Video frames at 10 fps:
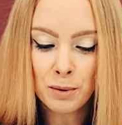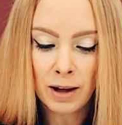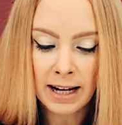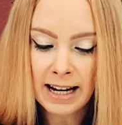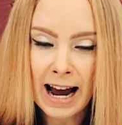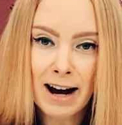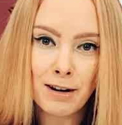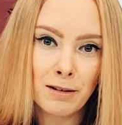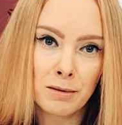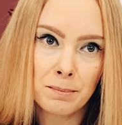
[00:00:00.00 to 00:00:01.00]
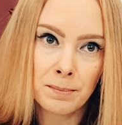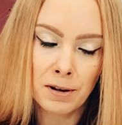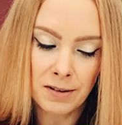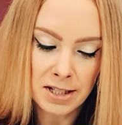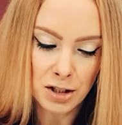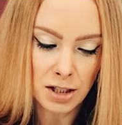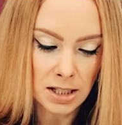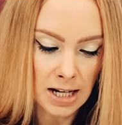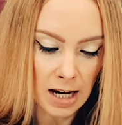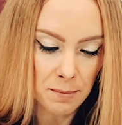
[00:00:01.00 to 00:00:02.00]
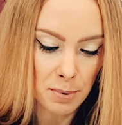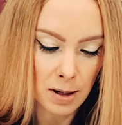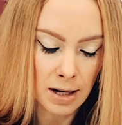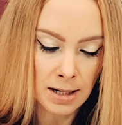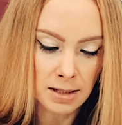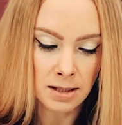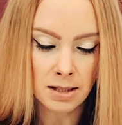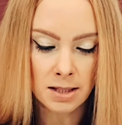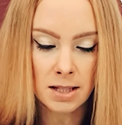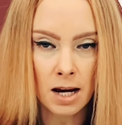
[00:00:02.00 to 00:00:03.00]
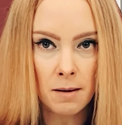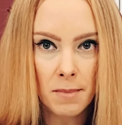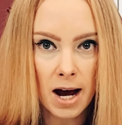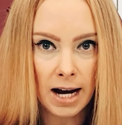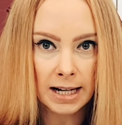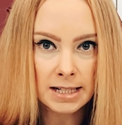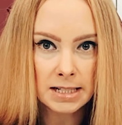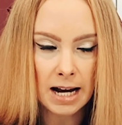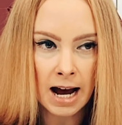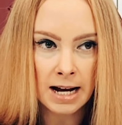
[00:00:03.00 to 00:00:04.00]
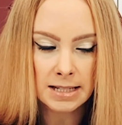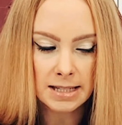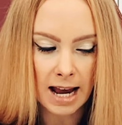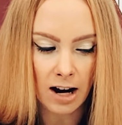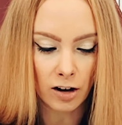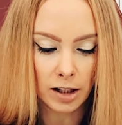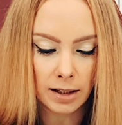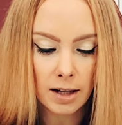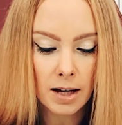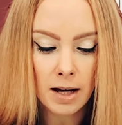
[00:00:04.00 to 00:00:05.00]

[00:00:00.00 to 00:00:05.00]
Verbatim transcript: like how Professor Snape is the same height as Harry.